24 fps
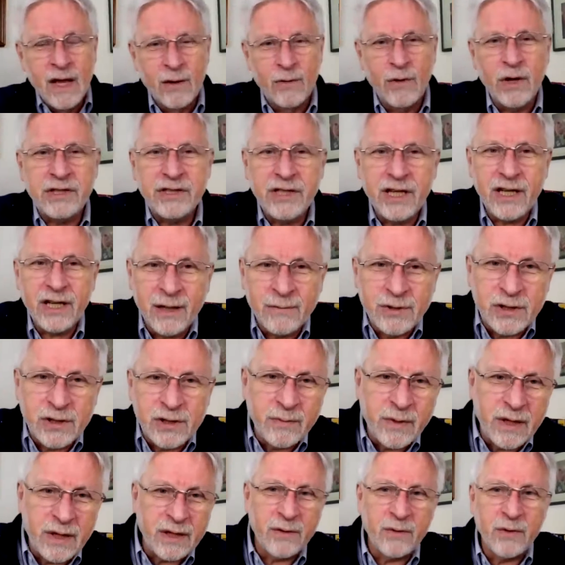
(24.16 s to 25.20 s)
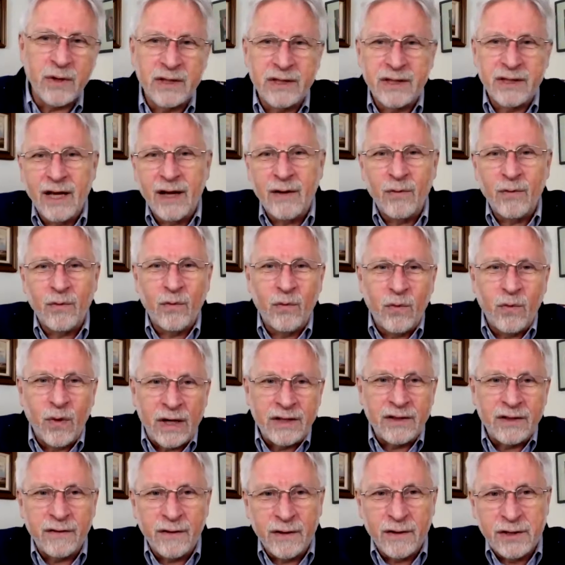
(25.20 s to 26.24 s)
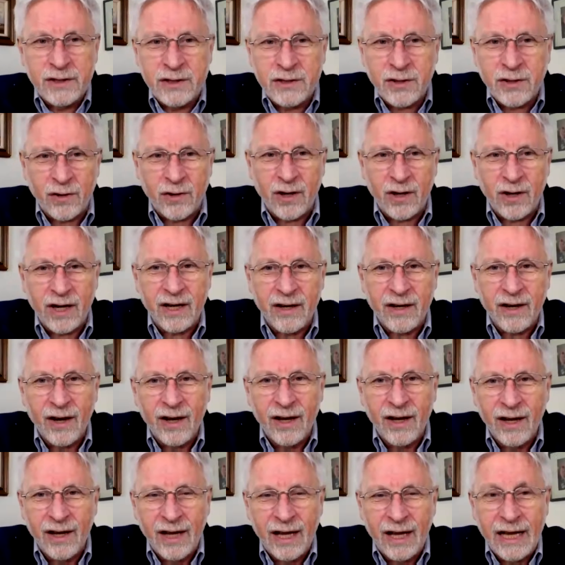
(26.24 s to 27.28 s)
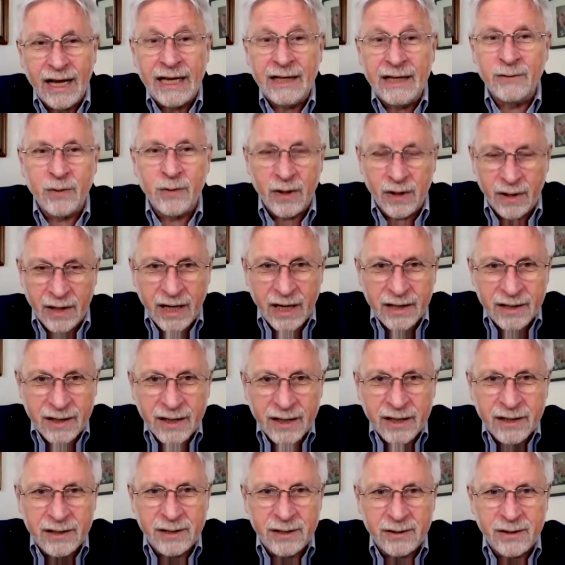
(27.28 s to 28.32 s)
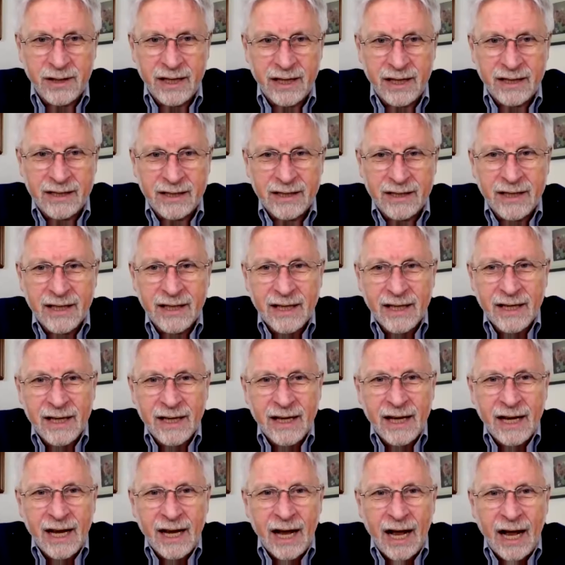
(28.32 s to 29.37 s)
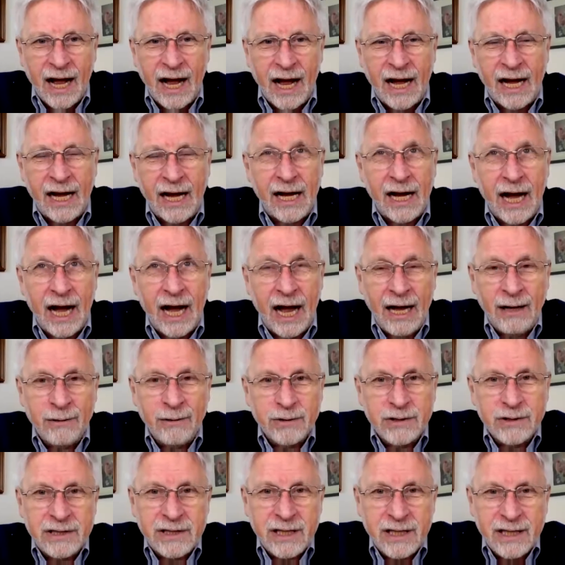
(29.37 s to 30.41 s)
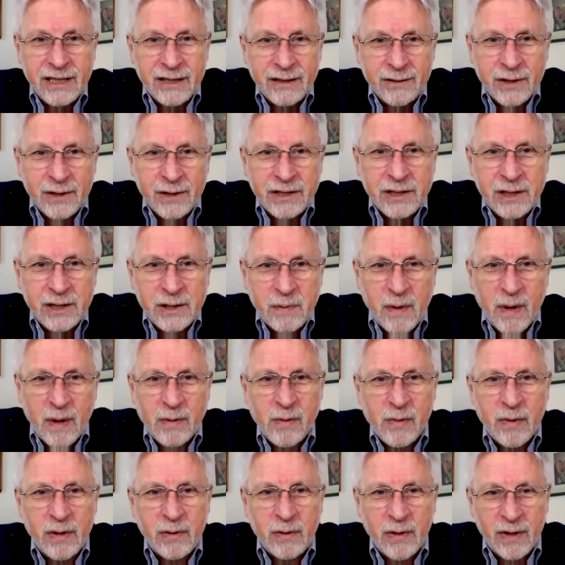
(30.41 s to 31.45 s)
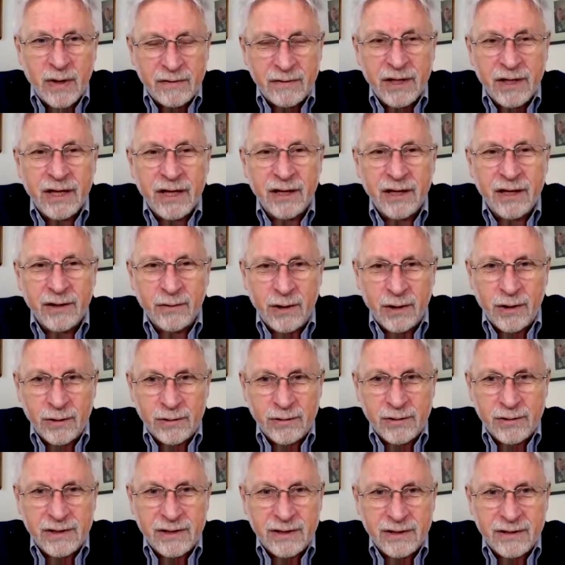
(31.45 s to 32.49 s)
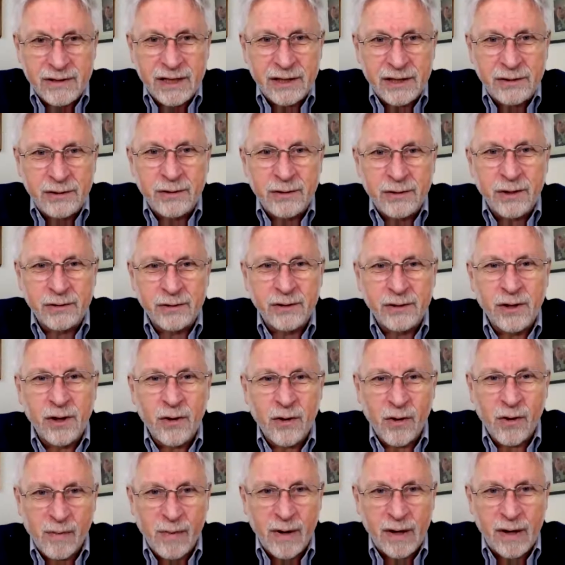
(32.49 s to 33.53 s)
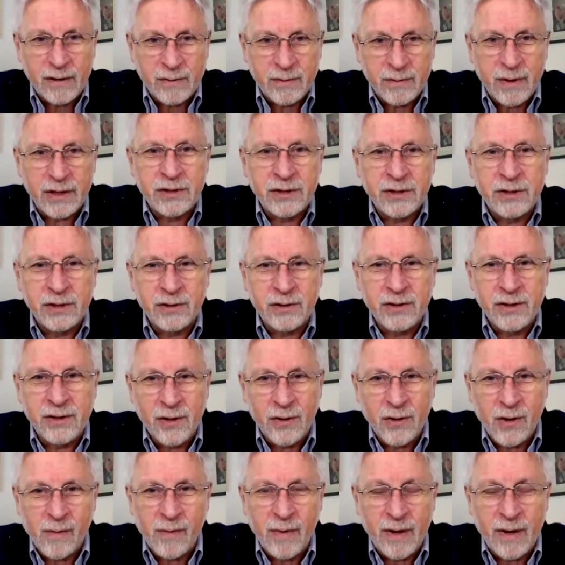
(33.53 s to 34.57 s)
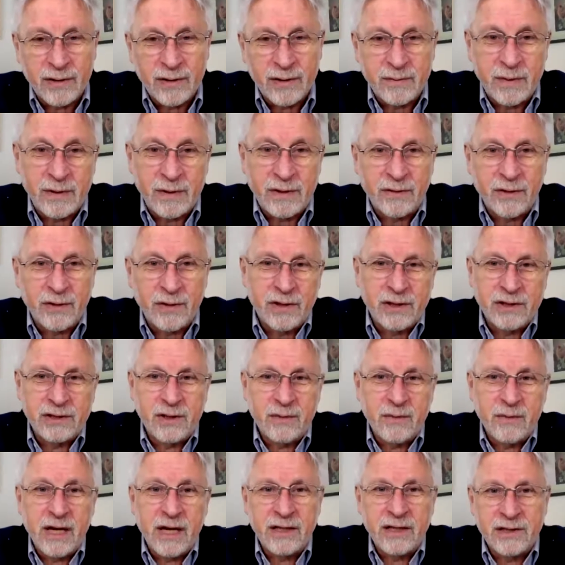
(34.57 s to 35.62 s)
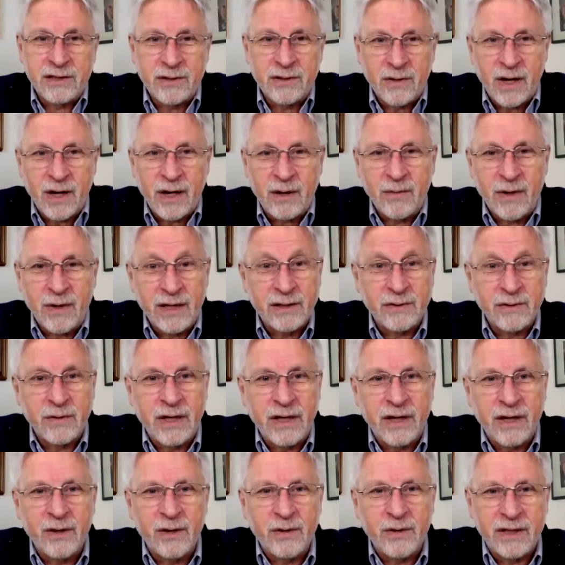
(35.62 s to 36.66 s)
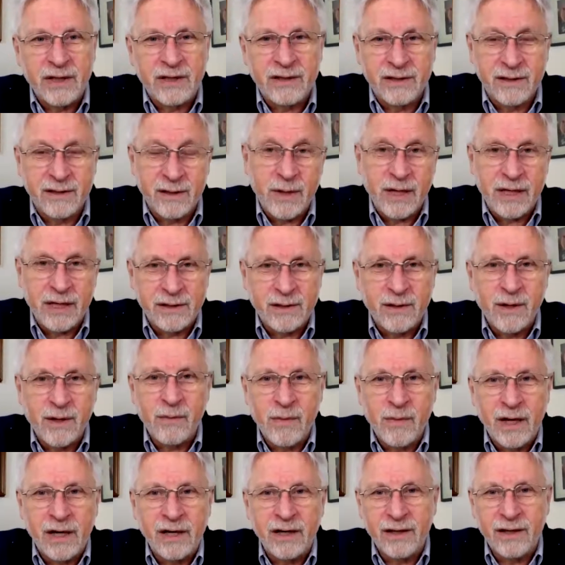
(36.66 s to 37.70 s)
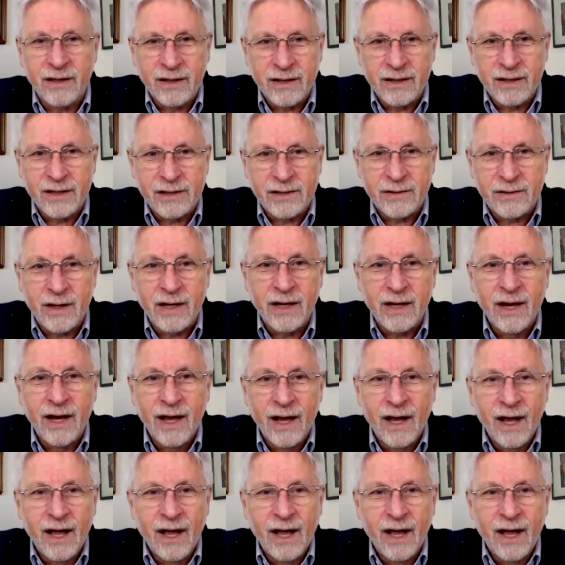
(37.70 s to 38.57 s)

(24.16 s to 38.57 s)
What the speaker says: Richie comes to me with a wonderful story, and we'll get into that. I would say Richie's probably one of the heroes that you don't know about, but should know about. But of course, the mainstream, as we know it, the mainstream medical industry,